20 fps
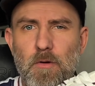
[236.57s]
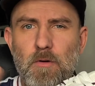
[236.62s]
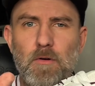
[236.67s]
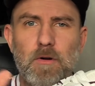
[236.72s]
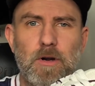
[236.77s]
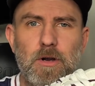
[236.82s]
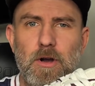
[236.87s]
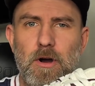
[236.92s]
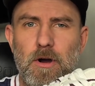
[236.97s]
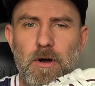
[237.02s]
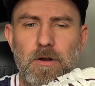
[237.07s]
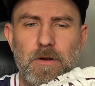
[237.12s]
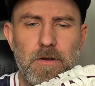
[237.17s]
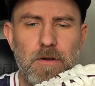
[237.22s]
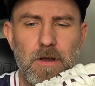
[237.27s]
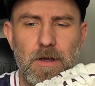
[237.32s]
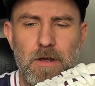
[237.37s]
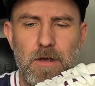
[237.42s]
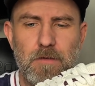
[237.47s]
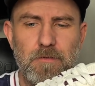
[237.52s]
or a con.
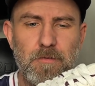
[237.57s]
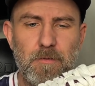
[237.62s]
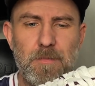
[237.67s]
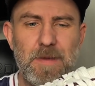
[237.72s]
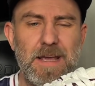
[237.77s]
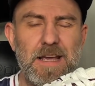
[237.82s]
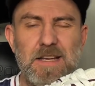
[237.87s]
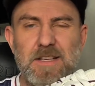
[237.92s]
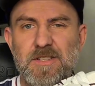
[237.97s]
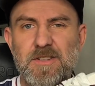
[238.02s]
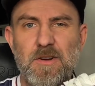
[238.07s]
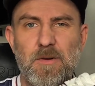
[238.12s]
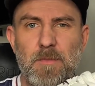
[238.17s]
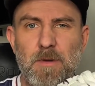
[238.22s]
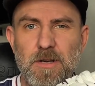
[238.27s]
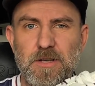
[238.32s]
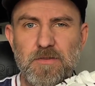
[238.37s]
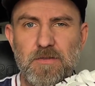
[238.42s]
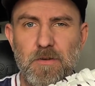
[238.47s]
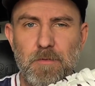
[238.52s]
For me, it's not
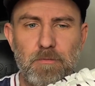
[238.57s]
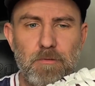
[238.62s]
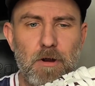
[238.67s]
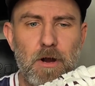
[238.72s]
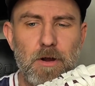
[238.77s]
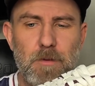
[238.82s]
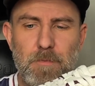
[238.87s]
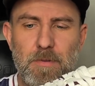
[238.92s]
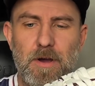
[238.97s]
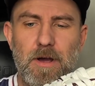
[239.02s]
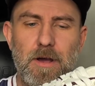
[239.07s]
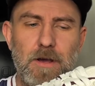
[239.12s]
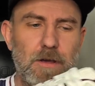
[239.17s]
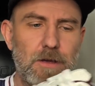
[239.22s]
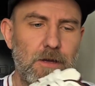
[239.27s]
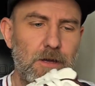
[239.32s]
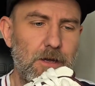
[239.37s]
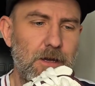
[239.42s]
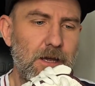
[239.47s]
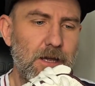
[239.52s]
much for a pro, but
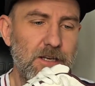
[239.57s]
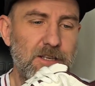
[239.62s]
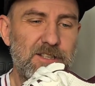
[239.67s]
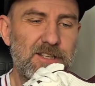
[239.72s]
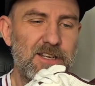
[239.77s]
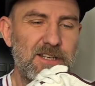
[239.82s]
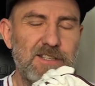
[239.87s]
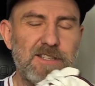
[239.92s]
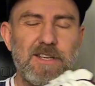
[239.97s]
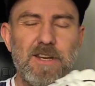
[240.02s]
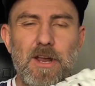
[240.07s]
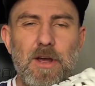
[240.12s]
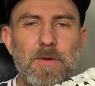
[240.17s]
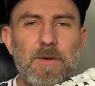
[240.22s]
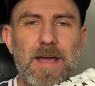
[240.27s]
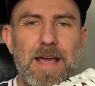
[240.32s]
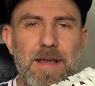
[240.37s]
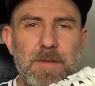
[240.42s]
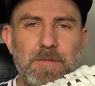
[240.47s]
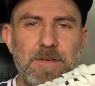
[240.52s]
it's an
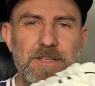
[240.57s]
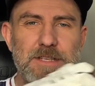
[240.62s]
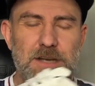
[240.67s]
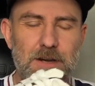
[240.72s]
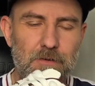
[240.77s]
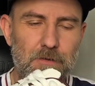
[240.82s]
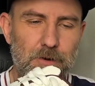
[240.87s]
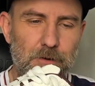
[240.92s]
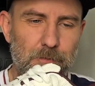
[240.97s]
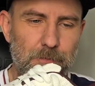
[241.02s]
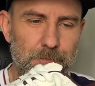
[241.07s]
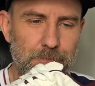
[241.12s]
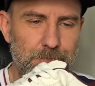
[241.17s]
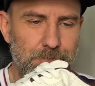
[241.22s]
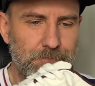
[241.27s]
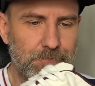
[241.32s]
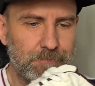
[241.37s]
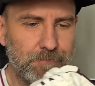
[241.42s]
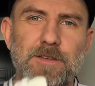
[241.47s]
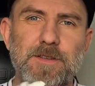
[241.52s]
okay material.
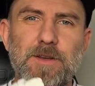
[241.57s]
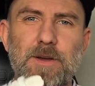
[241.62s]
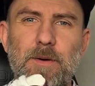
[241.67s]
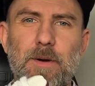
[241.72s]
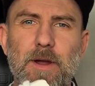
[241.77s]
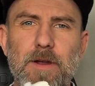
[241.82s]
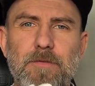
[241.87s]
So